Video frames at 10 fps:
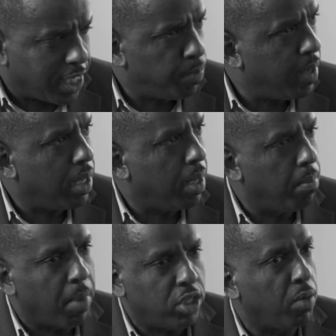I'd spent
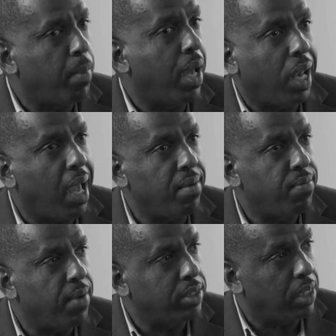much of my
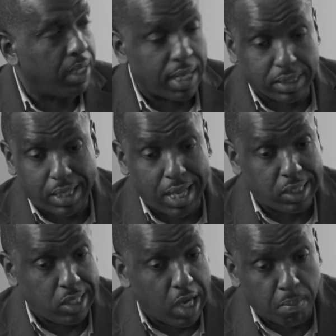life as a
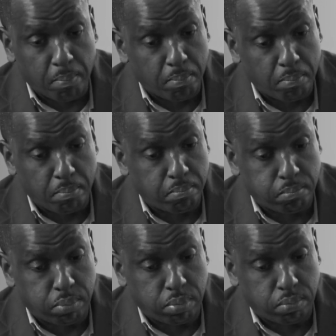young
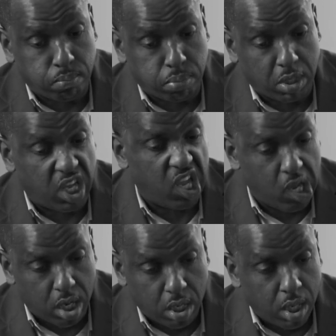
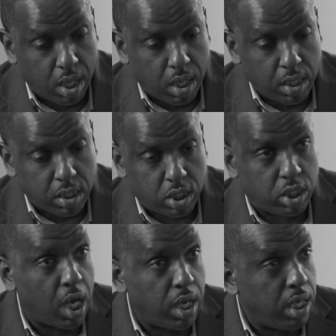kid
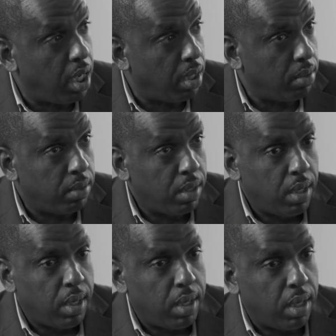studying
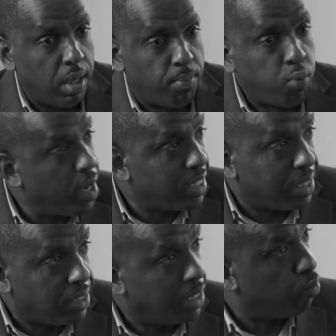
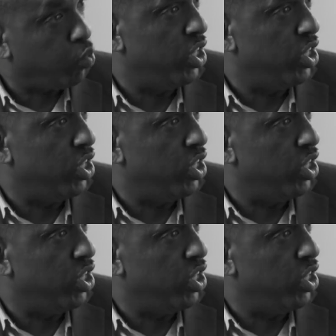presidents and